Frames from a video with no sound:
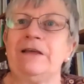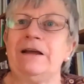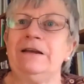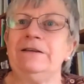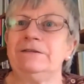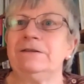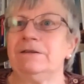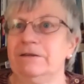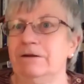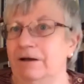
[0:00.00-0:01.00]
That is,
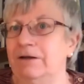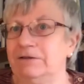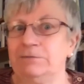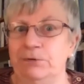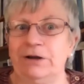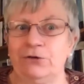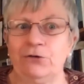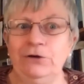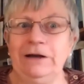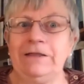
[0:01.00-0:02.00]
to put it
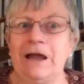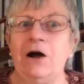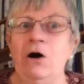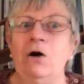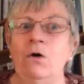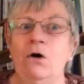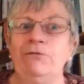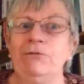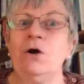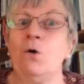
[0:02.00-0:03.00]
crudely, they are
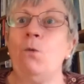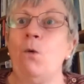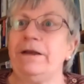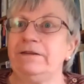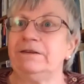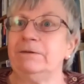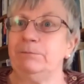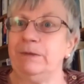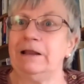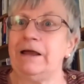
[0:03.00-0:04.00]
often white
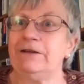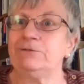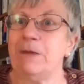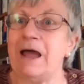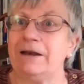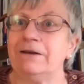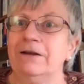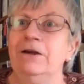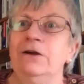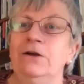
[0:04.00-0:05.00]
middle-aged men
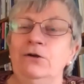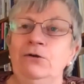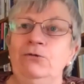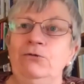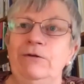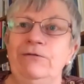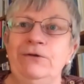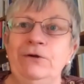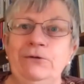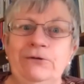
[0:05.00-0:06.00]
who
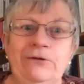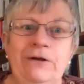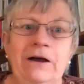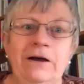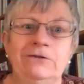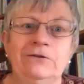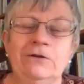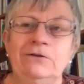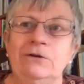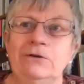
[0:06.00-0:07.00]
refuse
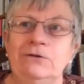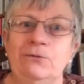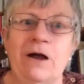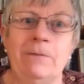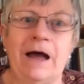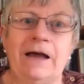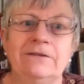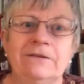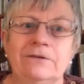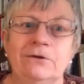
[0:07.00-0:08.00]
to wear
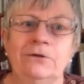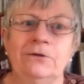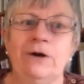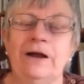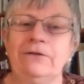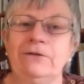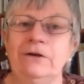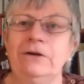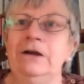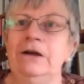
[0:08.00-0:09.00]
masks on the grounds
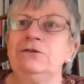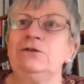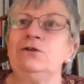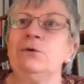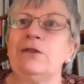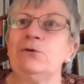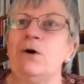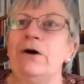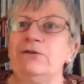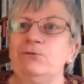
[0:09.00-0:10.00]
that to do
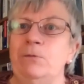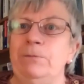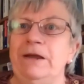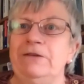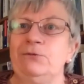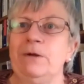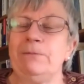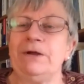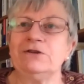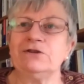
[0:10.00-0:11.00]
otherwise would be to
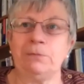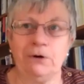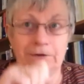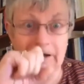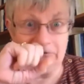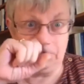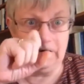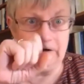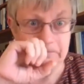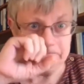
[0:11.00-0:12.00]
impinge upon their
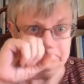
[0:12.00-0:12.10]
freedom.